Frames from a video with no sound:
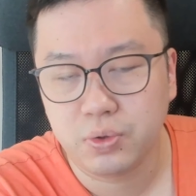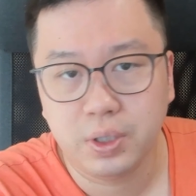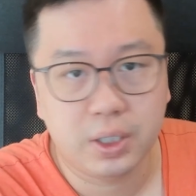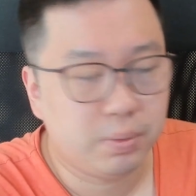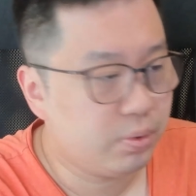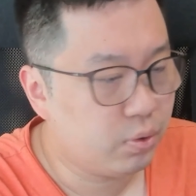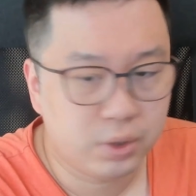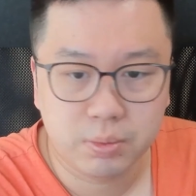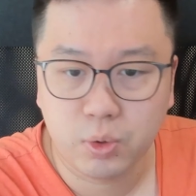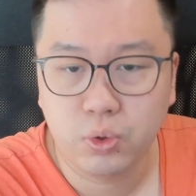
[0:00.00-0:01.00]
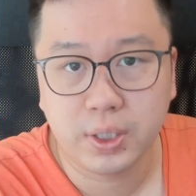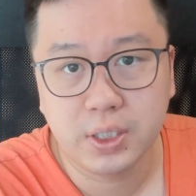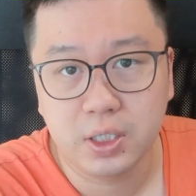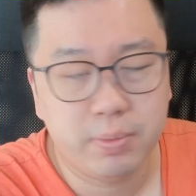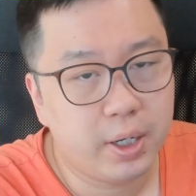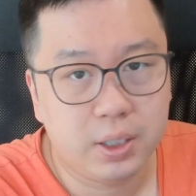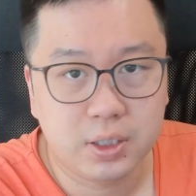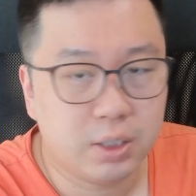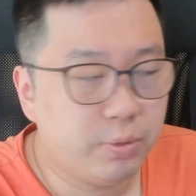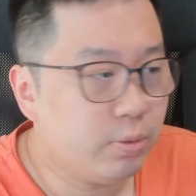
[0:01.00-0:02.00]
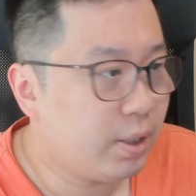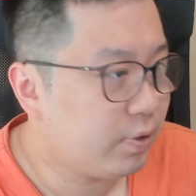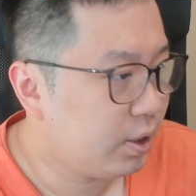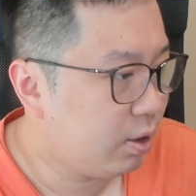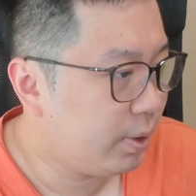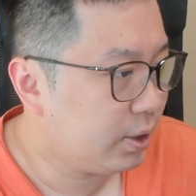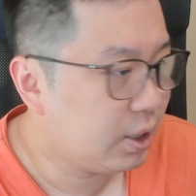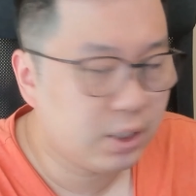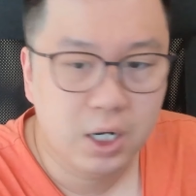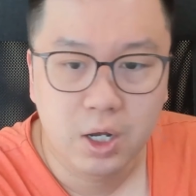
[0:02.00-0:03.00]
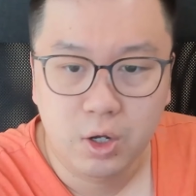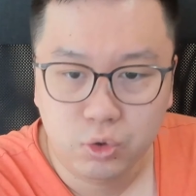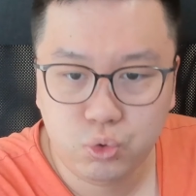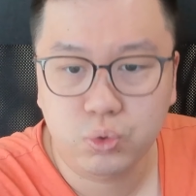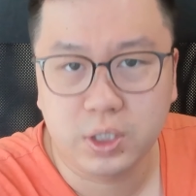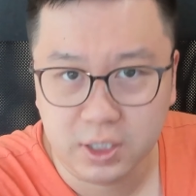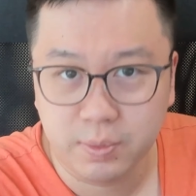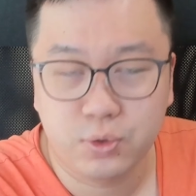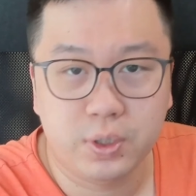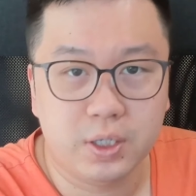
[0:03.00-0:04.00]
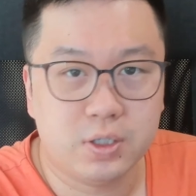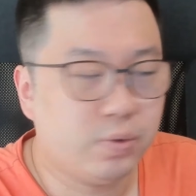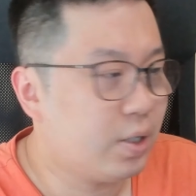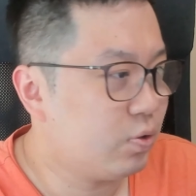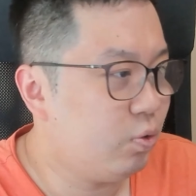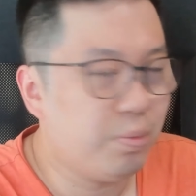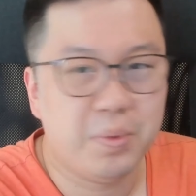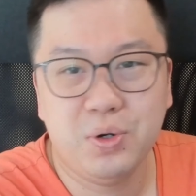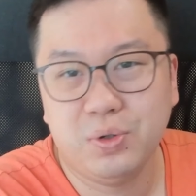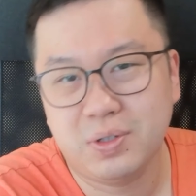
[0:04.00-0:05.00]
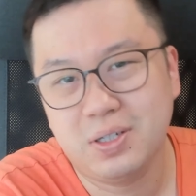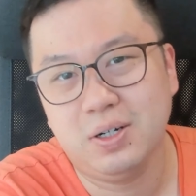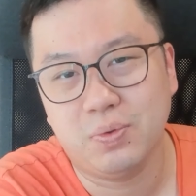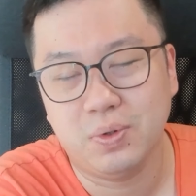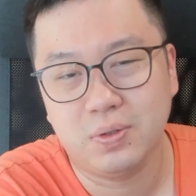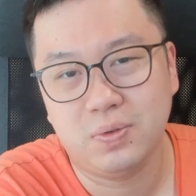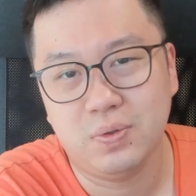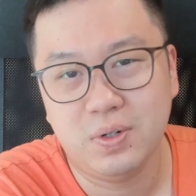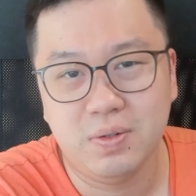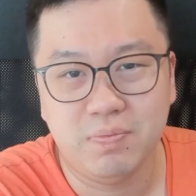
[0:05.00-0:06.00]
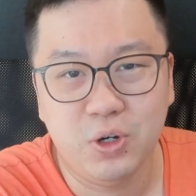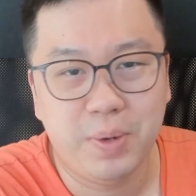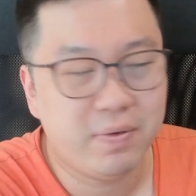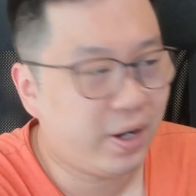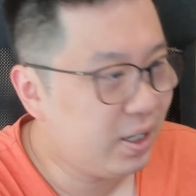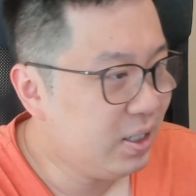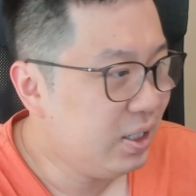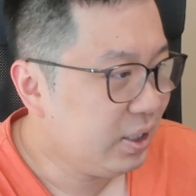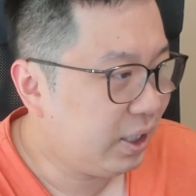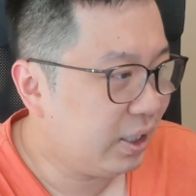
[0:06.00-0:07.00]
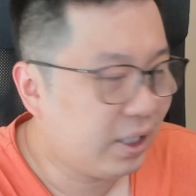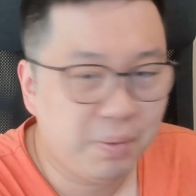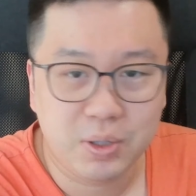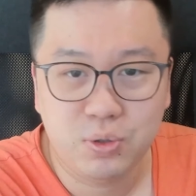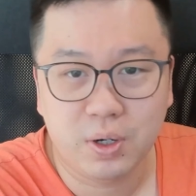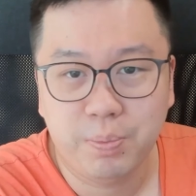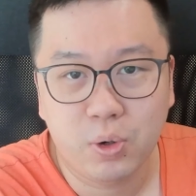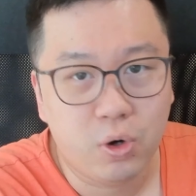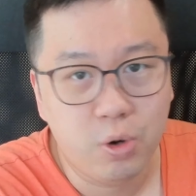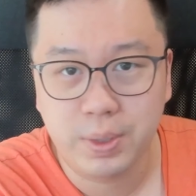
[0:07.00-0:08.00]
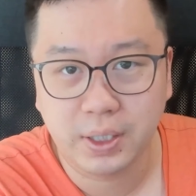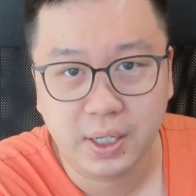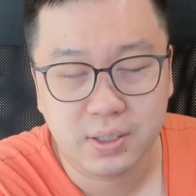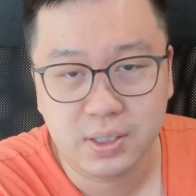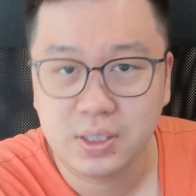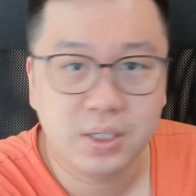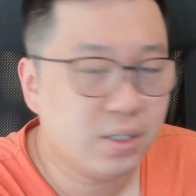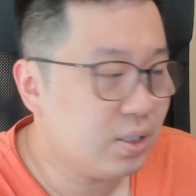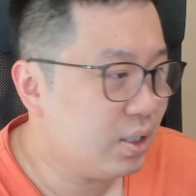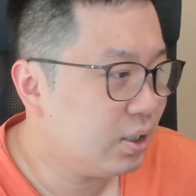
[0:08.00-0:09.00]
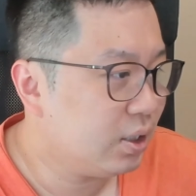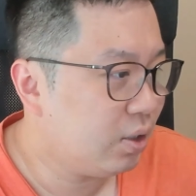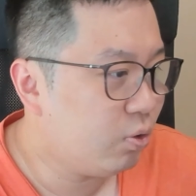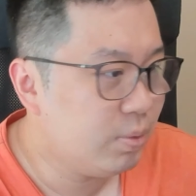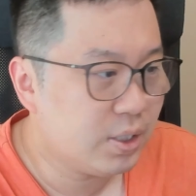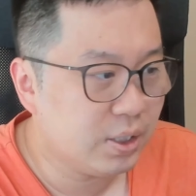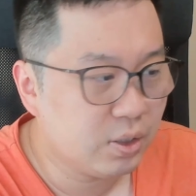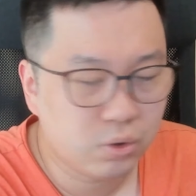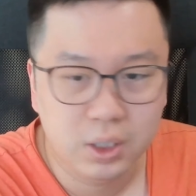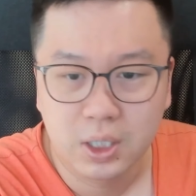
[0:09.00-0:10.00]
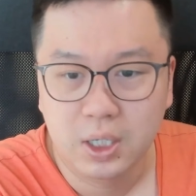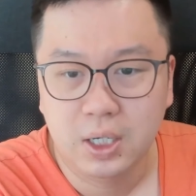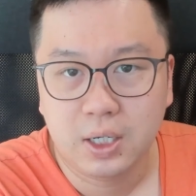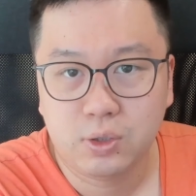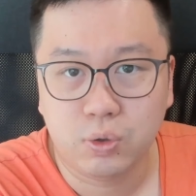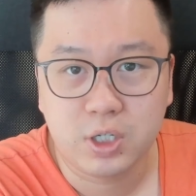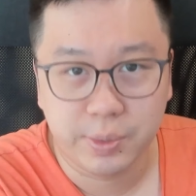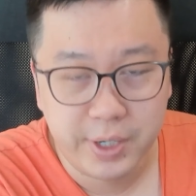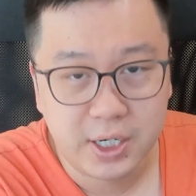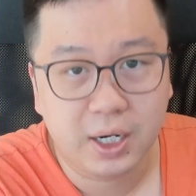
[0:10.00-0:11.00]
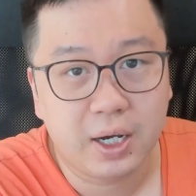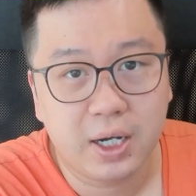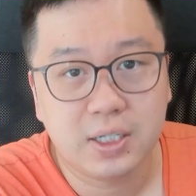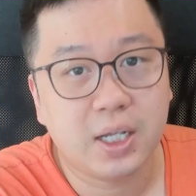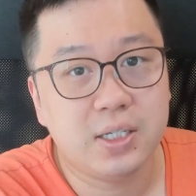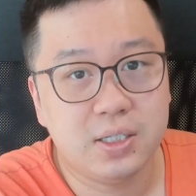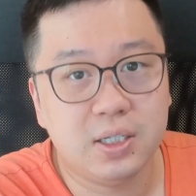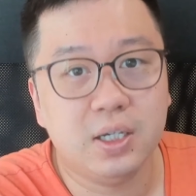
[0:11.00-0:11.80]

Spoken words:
like scalability. But for now, I couldn't provide you more details, because I haven't tested it. The other models we haven't tested are the same. So just based on specs, this model is suitable for